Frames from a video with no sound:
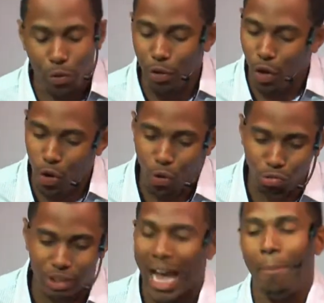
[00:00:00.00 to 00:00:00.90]
through the
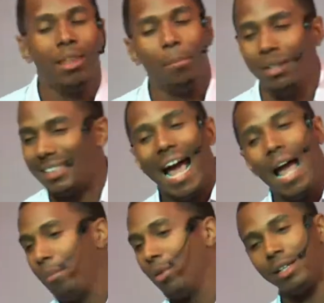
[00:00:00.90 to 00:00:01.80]
whole chapter, but
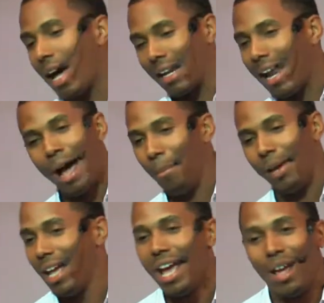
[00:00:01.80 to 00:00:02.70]
time will not allow
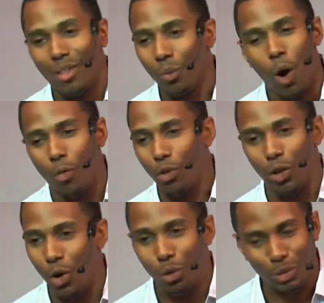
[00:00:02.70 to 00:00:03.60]
me to walk through
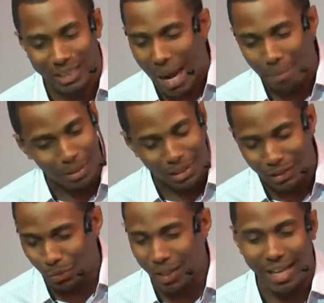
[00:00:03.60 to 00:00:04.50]
the whole chapter.
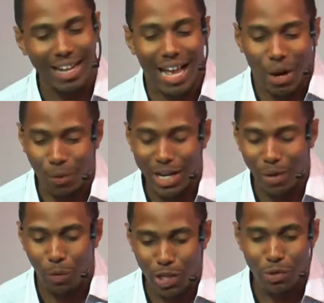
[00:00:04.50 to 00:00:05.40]
Just read, read
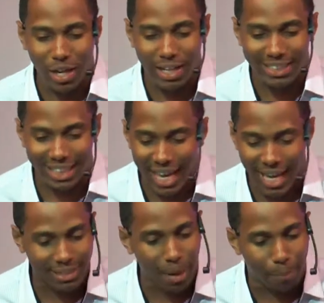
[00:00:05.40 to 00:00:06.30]
it when you get a
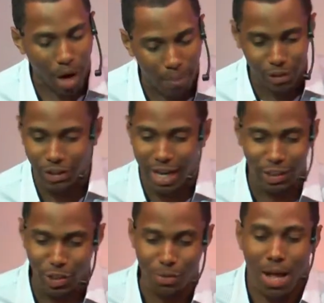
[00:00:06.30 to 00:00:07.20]
chance. I promise you
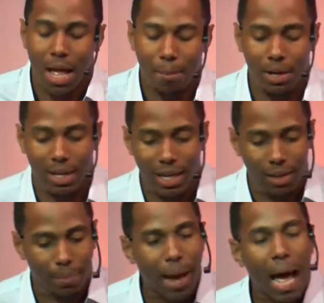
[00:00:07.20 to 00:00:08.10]
I do. But here
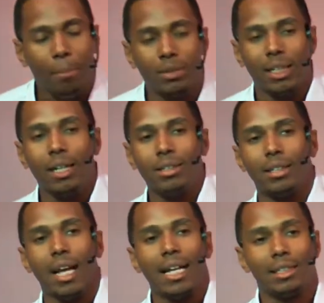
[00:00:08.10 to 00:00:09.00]
the Bible tells
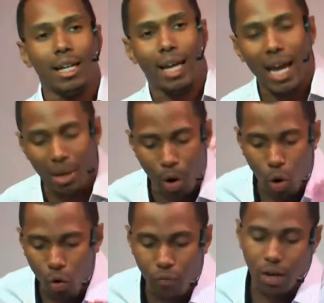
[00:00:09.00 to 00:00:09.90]
us as they came
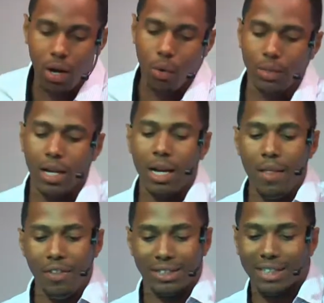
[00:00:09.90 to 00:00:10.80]
over on the
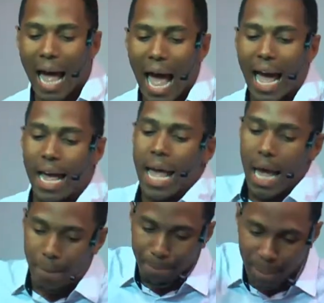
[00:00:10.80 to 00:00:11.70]
other side,
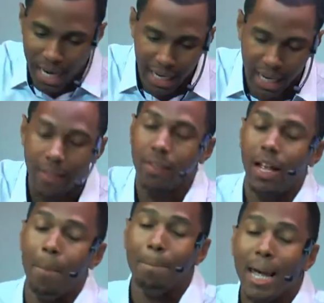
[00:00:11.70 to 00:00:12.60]

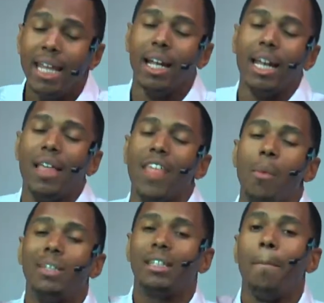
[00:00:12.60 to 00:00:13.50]
immediately, immediately there
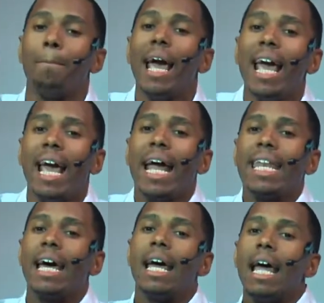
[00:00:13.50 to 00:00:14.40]
was a
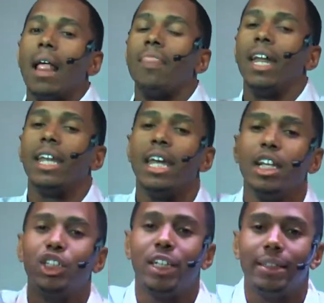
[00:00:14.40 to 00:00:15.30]
man that
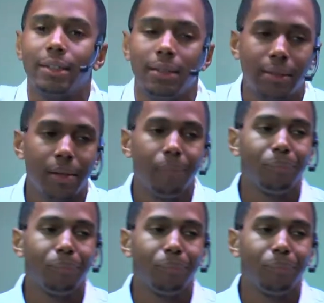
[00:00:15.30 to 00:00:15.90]
needed Jesus.